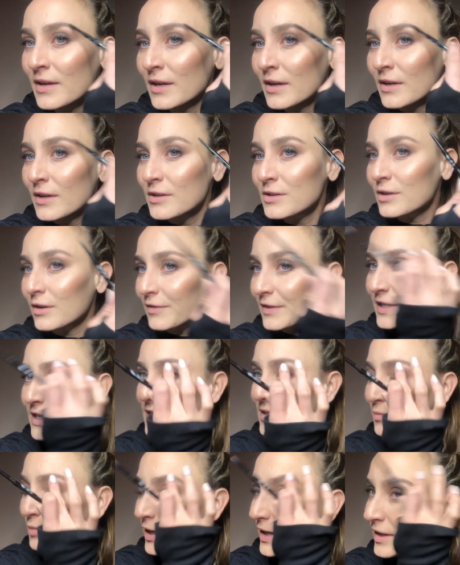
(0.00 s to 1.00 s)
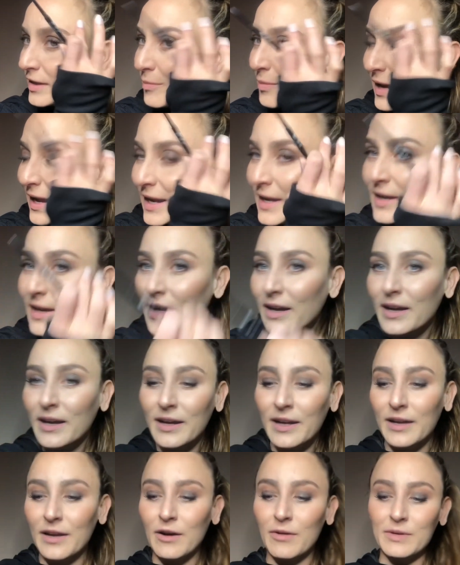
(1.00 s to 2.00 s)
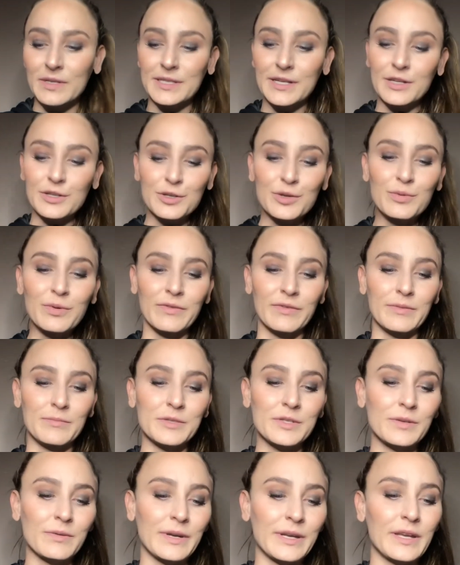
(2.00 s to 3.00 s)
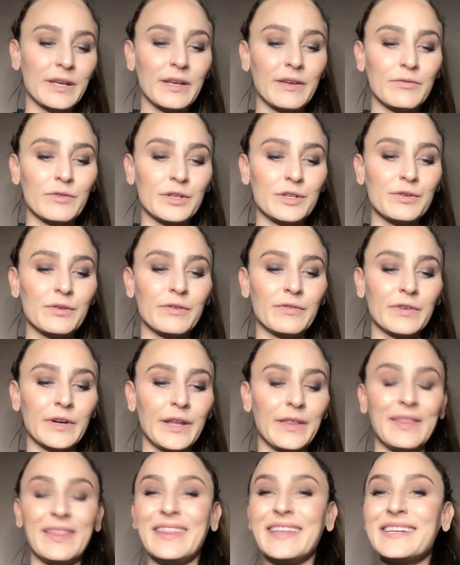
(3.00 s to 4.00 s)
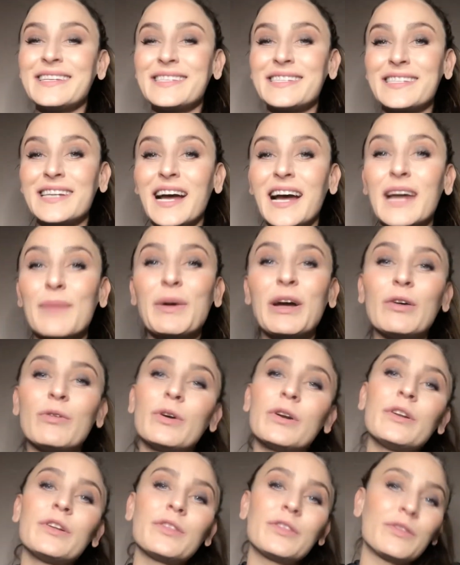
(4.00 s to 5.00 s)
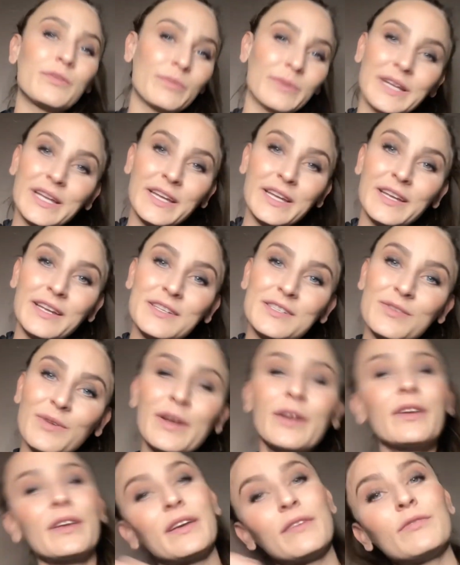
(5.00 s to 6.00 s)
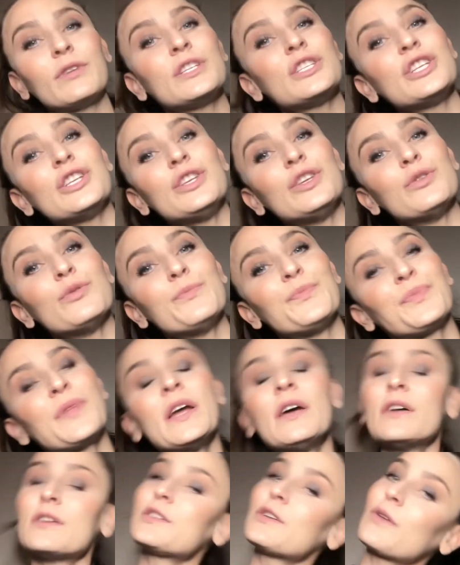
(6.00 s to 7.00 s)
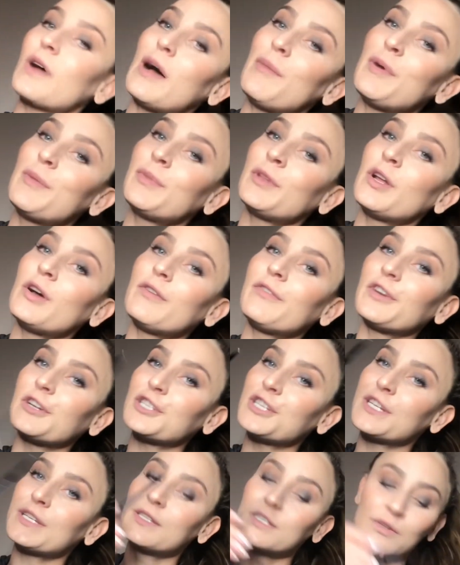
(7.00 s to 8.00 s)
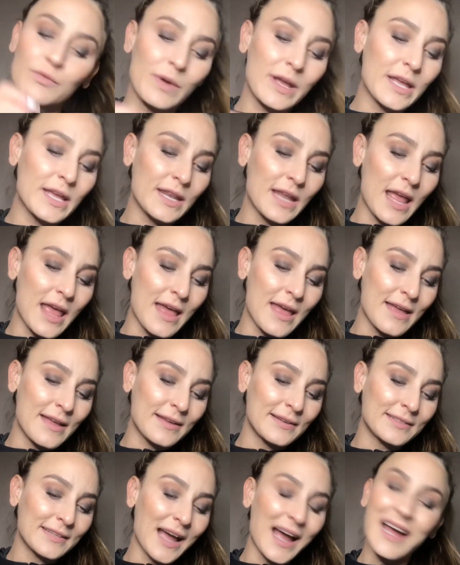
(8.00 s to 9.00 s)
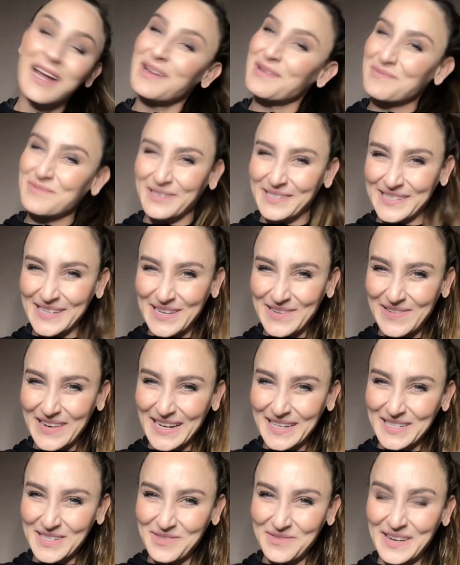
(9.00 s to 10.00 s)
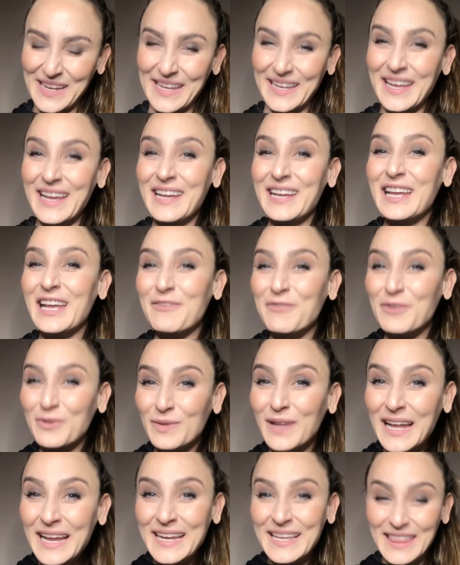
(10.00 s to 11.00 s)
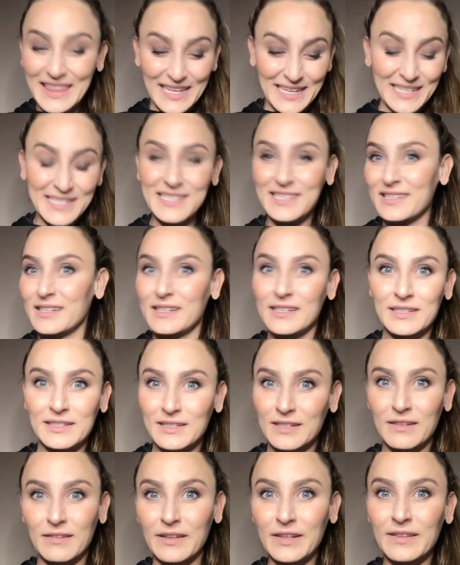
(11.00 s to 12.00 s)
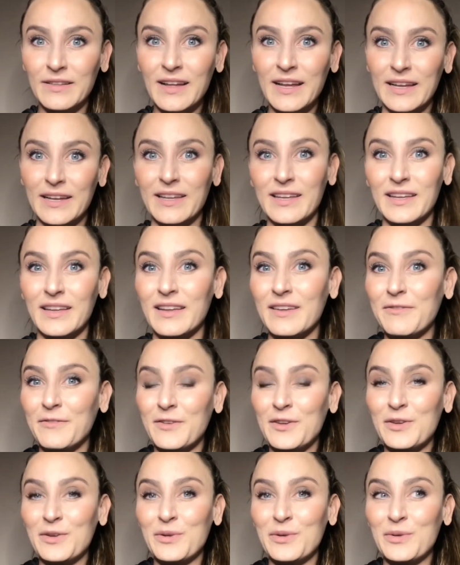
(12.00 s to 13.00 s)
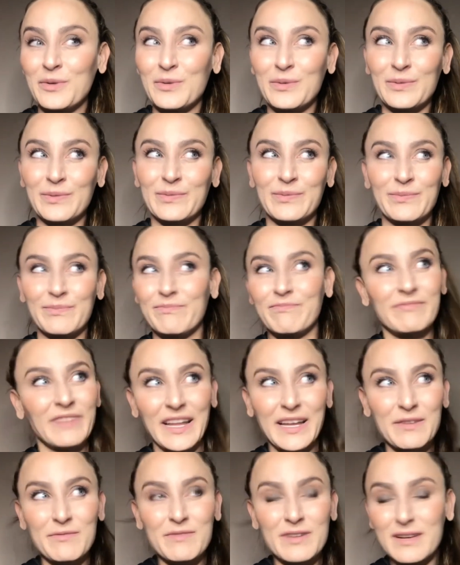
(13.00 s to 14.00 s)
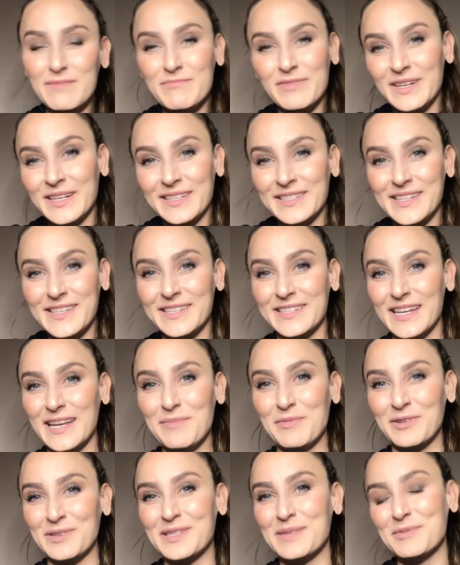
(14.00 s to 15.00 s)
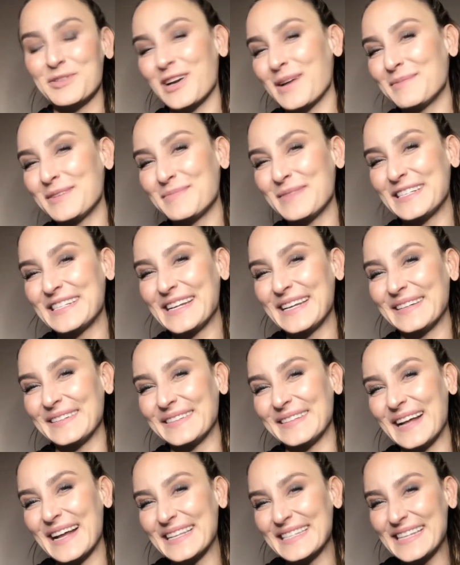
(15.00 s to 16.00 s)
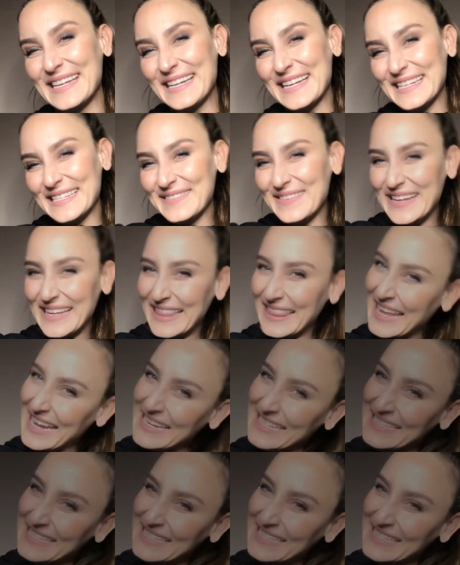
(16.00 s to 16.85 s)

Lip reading: So if it doesn't break the bank, I always get 2 of them, so I can give one to a friend. This time I ordered 3, so I could give one to you. So comment below for your chance to win, and I will see you next week. If you like this, click like. If you like what I'm bringing to the table, subscribe to my channel. I'll see you next week. Thanks.